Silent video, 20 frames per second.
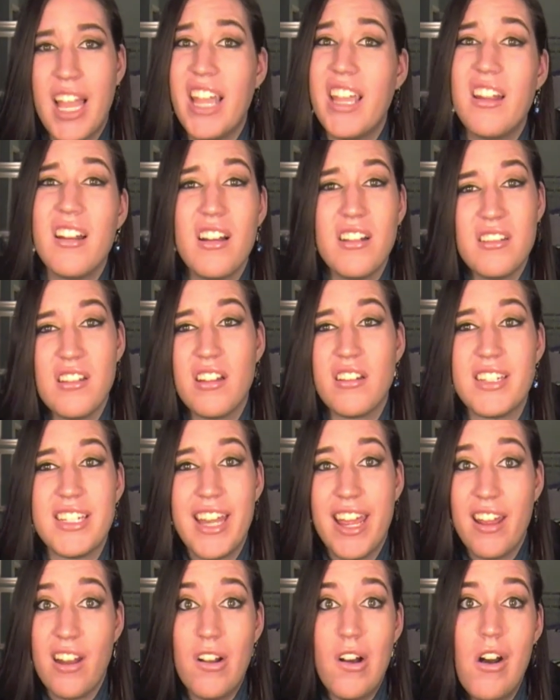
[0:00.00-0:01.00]
cannot talk
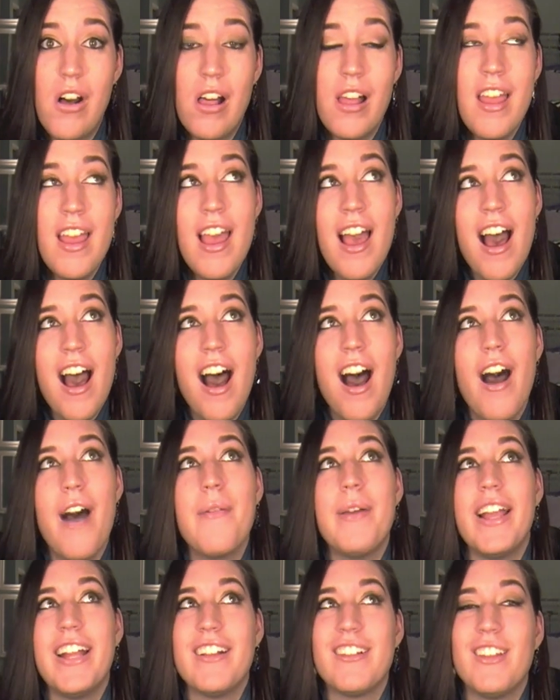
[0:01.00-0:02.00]
today at all.
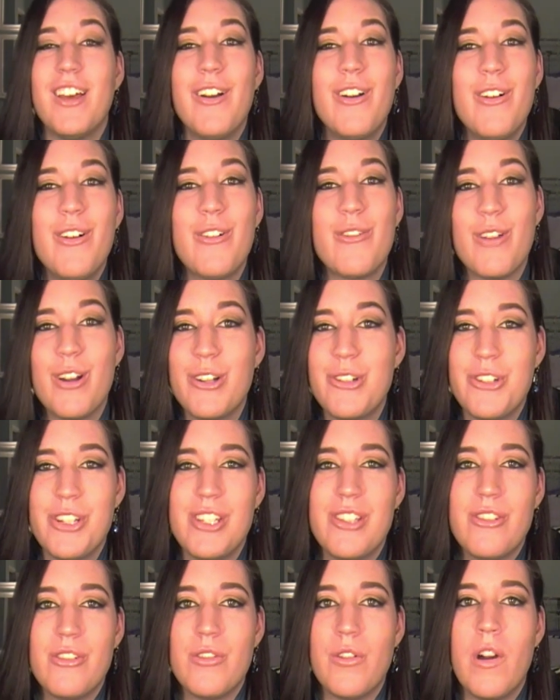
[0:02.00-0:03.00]
At your local grocery
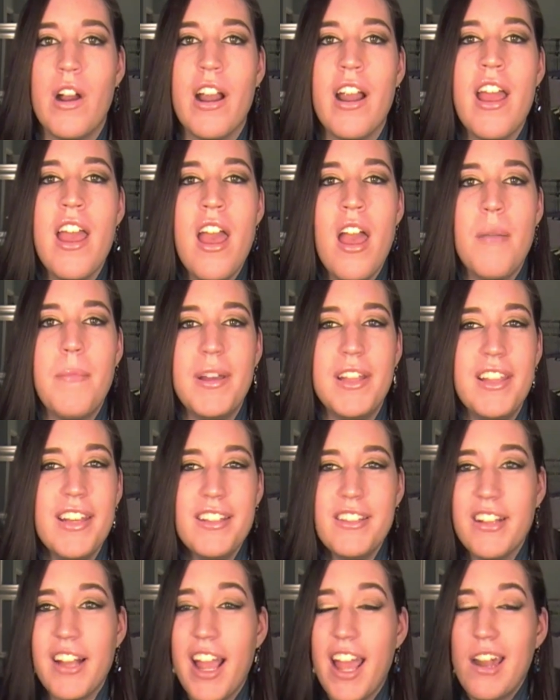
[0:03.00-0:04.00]
store, but
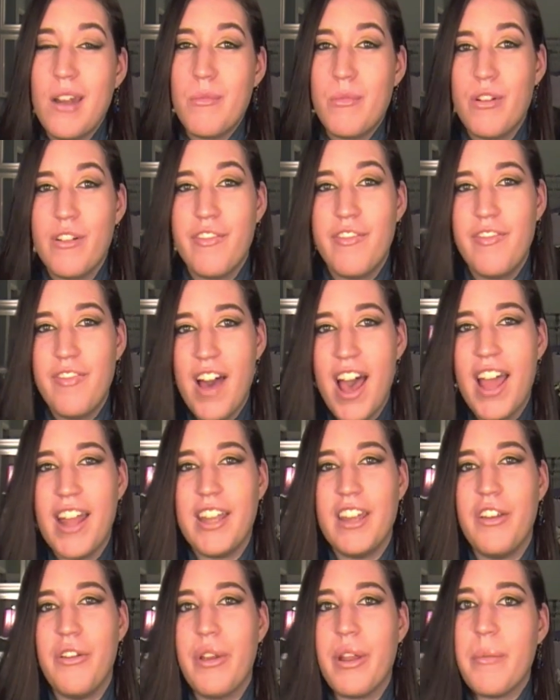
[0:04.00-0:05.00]
these are kind of more
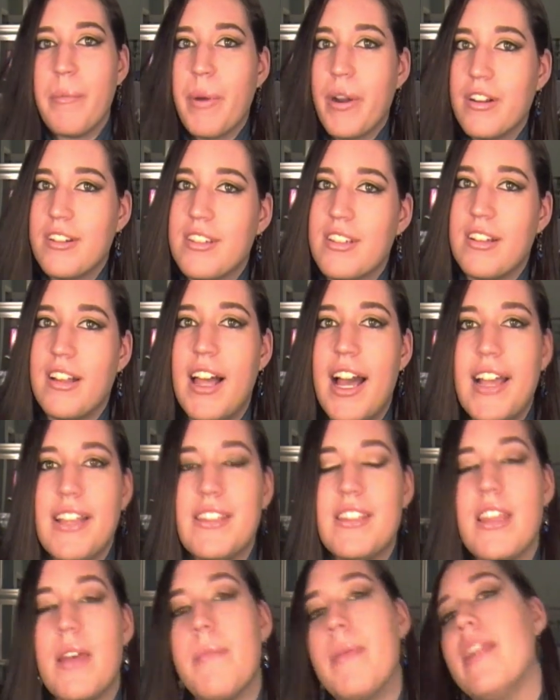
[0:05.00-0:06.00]
fun, and you can
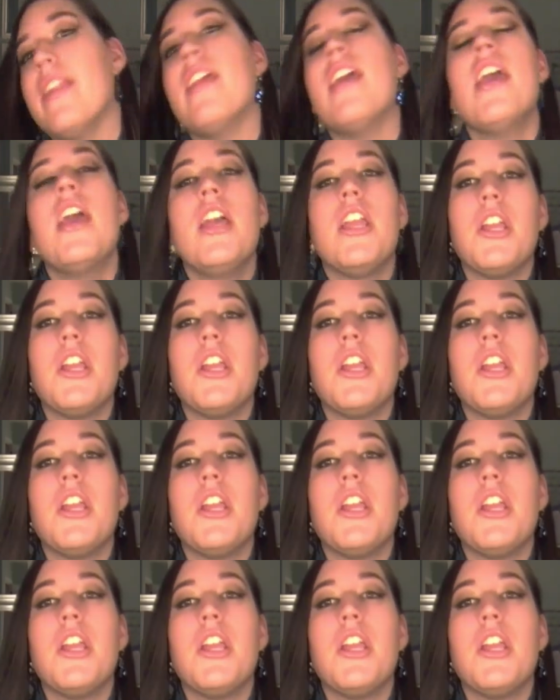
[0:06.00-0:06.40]
personalize them and,